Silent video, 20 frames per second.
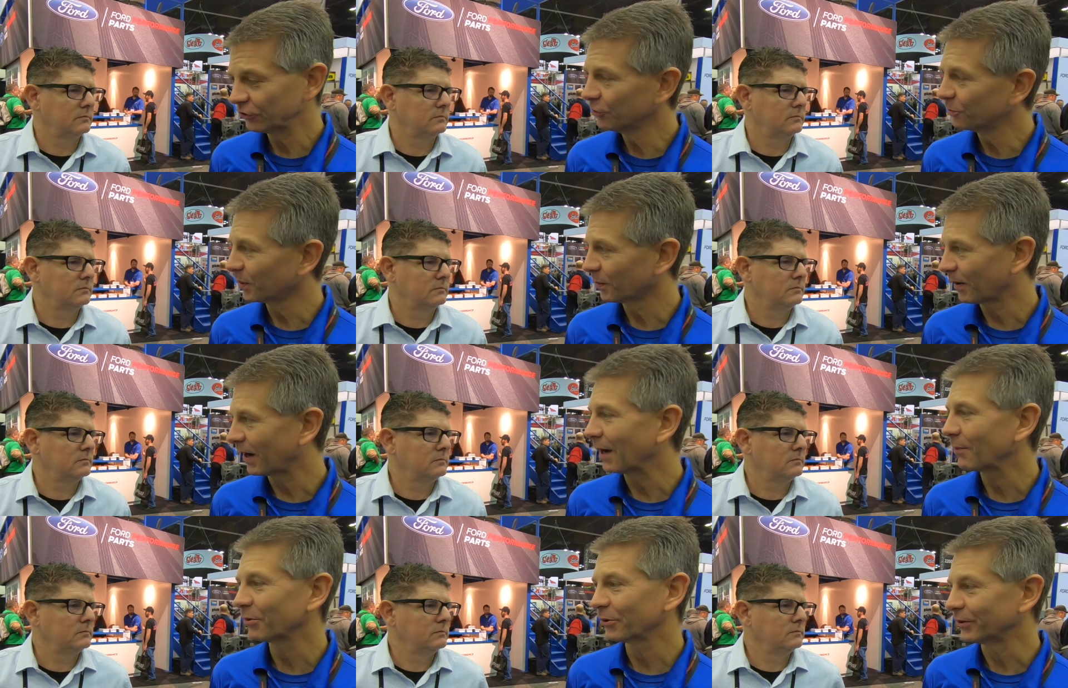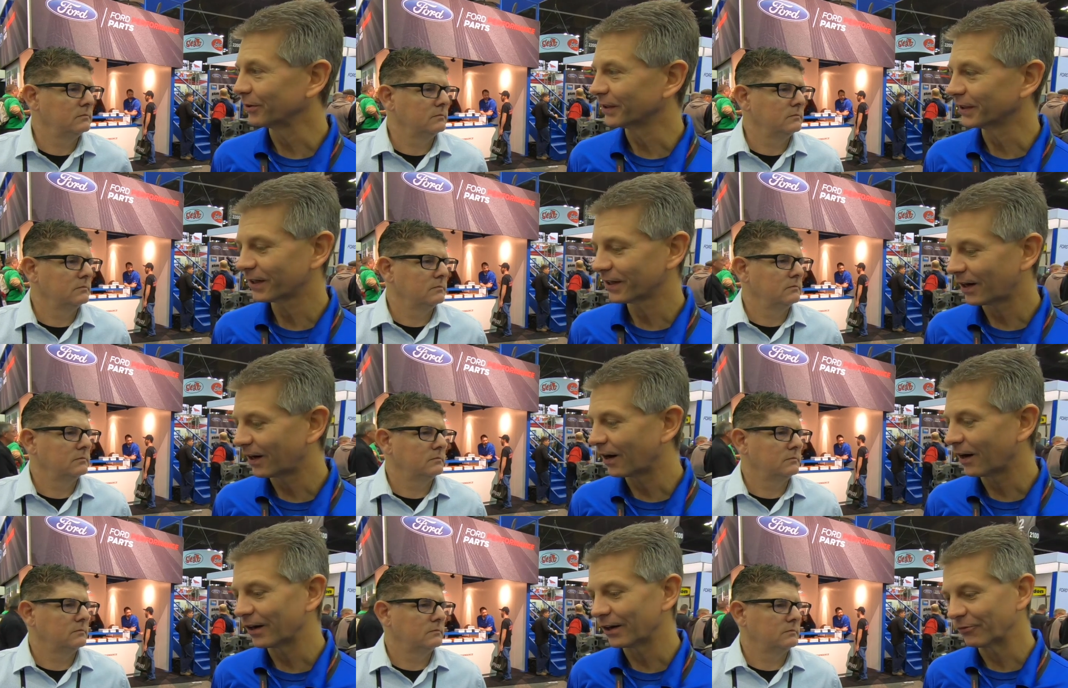Speaker 1: super popular in the
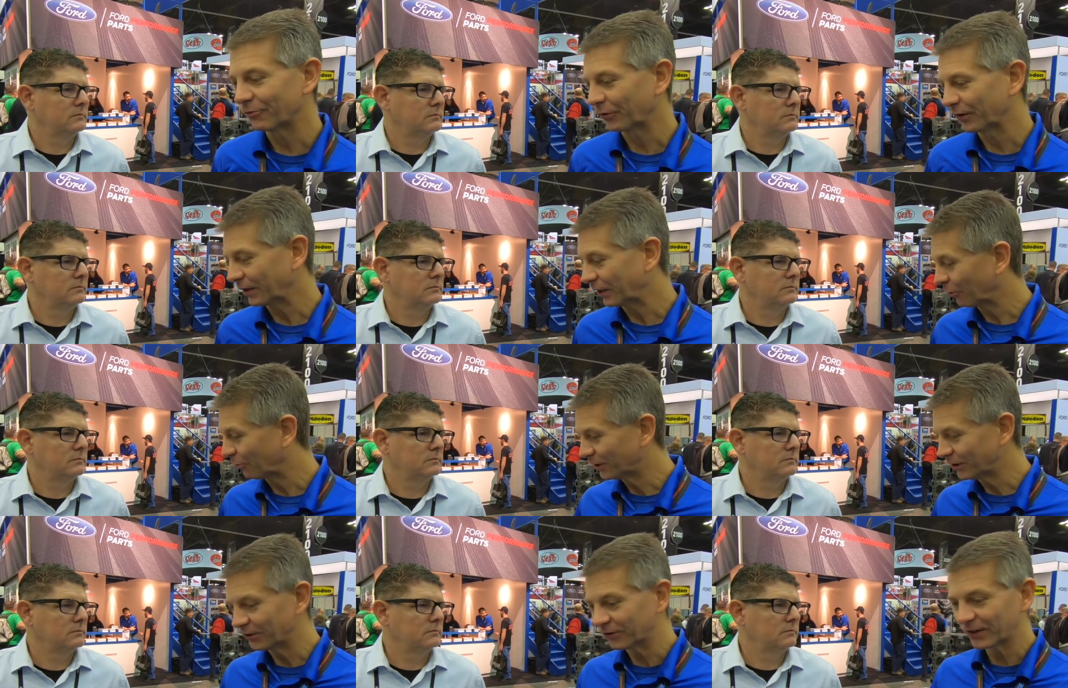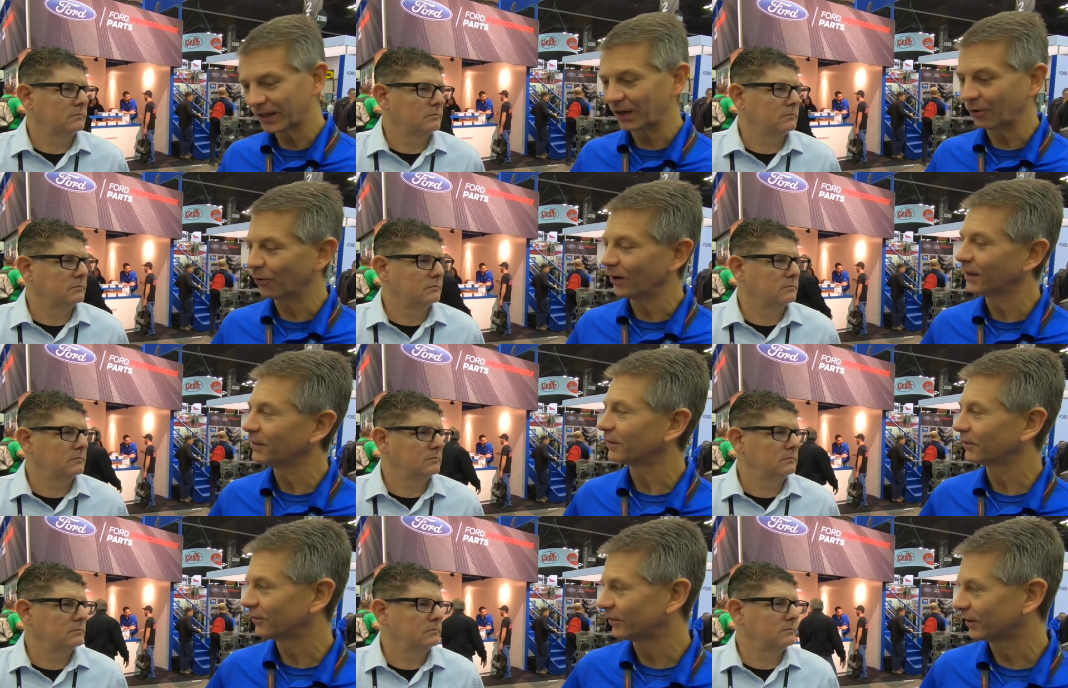car. And we just can't wait
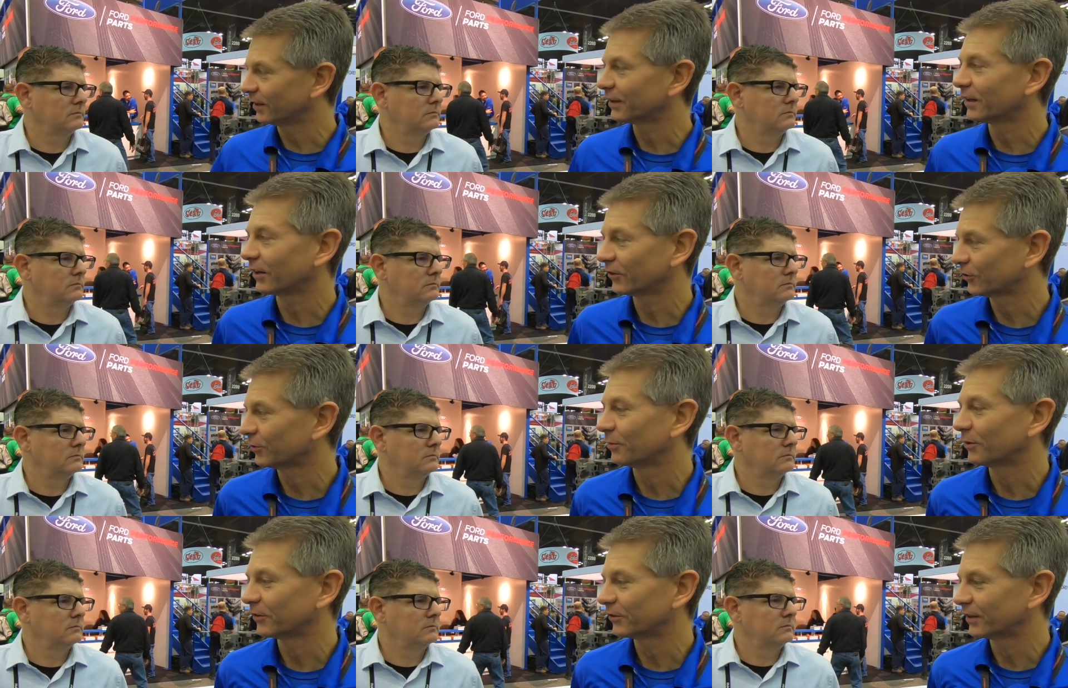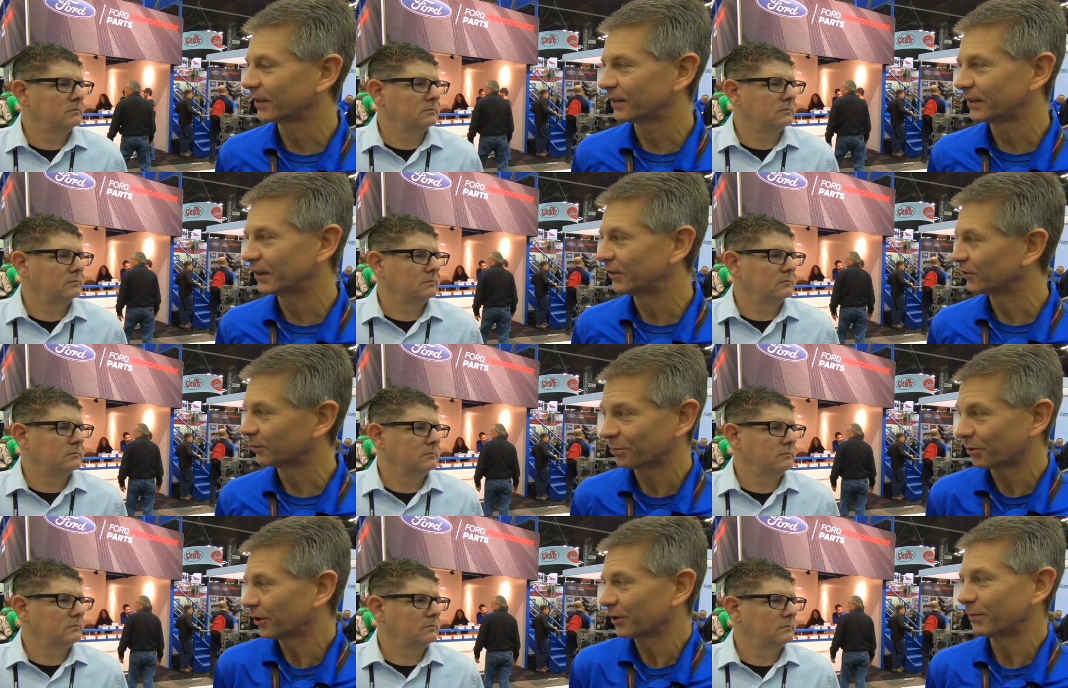to see the customers get these
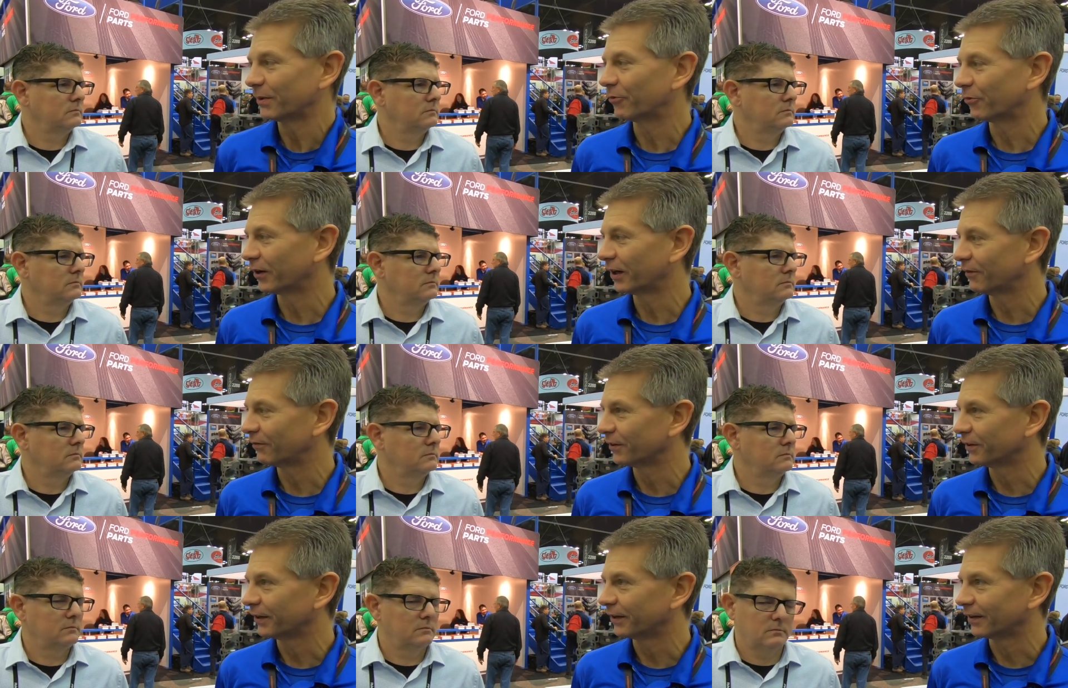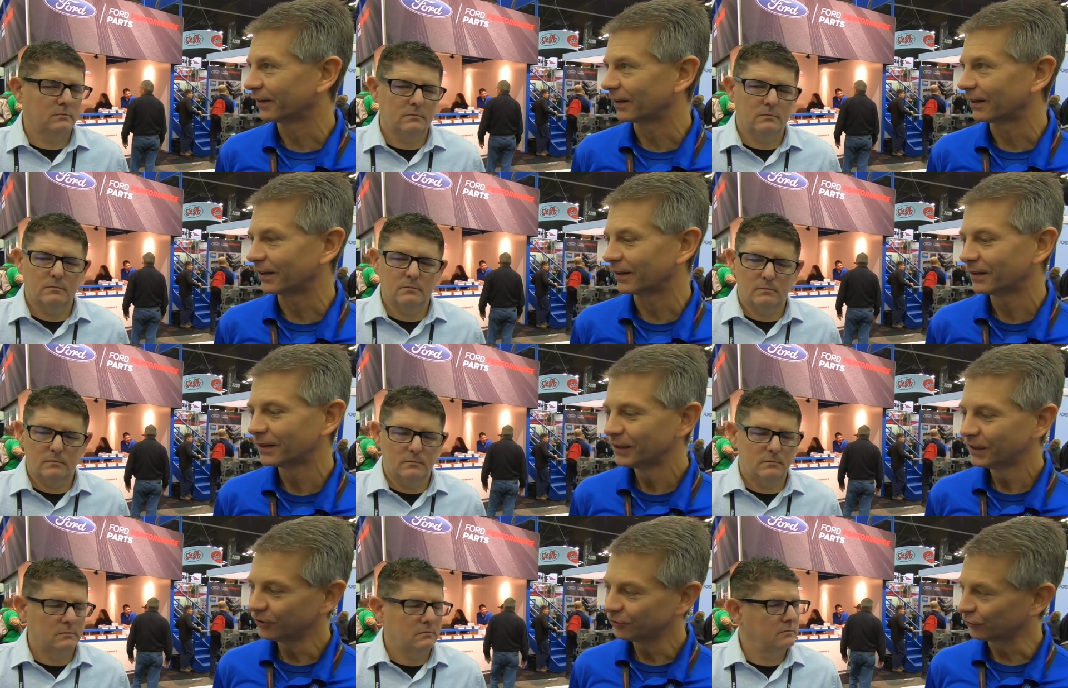and put them in whatever their
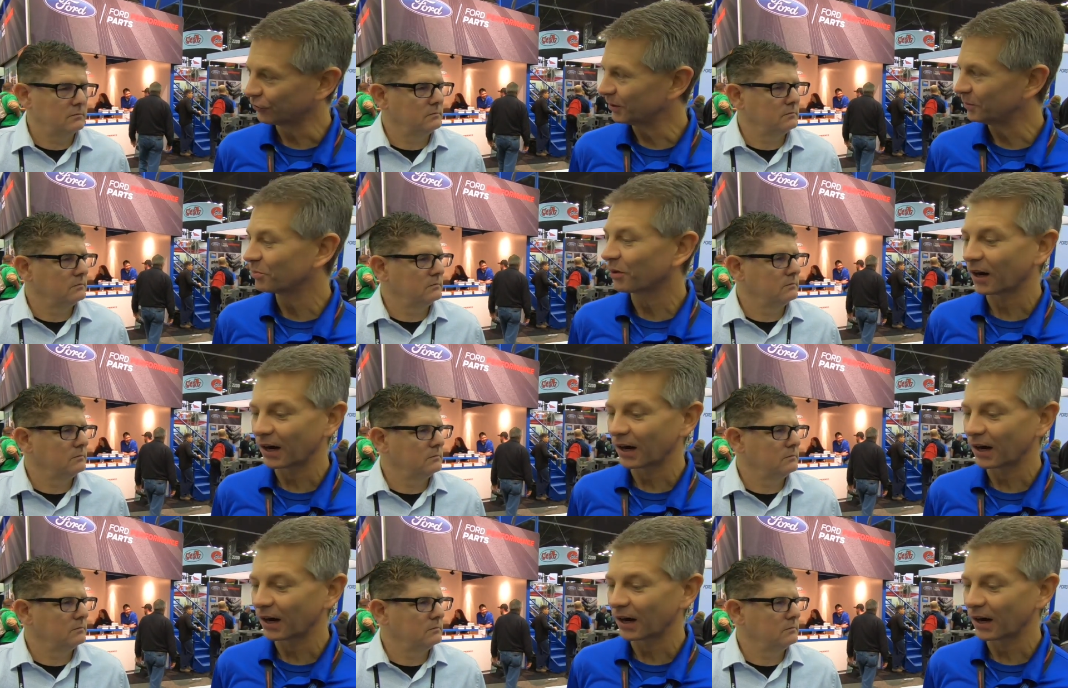dream